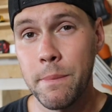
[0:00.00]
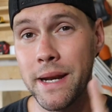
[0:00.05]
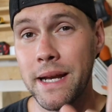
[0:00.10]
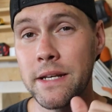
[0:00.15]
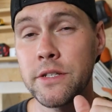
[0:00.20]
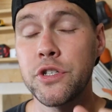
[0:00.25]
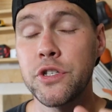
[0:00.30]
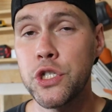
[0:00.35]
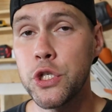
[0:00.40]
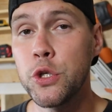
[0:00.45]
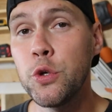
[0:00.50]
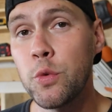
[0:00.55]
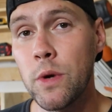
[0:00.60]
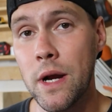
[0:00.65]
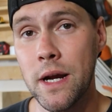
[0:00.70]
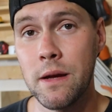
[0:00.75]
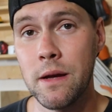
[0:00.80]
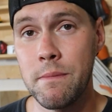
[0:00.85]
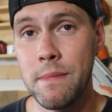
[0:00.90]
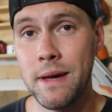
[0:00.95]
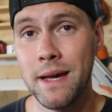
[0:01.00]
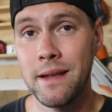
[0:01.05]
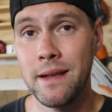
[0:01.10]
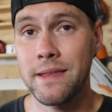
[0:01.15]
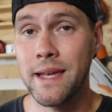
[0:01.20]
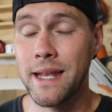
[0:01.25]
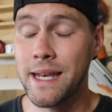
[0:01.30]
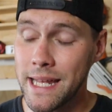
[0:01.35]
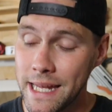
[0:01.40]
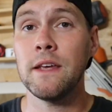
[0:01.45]
but I do
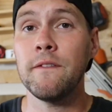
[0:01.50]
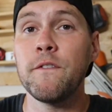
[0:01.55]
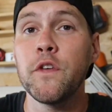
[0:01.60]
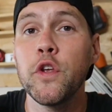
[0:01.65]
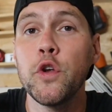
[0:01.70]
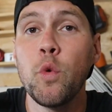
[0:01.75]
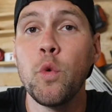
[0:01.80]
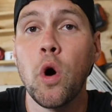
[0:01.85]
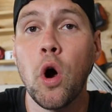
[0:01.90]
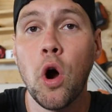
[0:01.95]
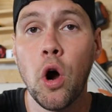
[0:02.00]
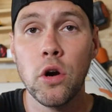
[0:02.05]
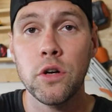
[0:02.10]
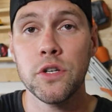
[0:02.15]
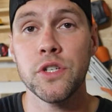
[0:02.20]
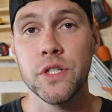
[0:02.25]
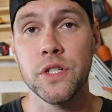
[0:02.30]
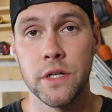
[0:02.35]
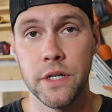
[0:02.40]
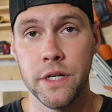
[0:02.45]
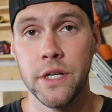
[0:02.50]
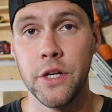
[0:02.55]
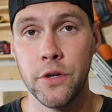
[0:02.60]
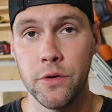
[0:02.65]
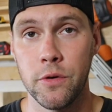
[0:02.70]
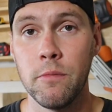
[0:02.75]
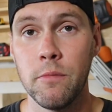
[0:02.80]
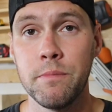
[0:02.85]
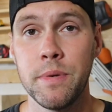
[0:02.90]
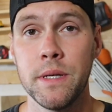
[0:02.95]
recommend that if you are starting
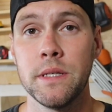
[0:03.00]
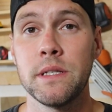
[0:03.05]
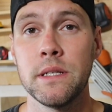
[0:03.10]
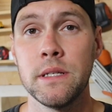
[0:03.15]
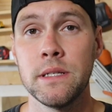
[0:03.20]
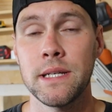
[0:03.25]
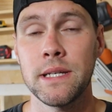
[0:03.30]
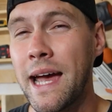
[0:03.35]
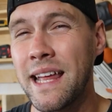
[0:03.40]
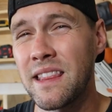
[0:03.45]
your own business,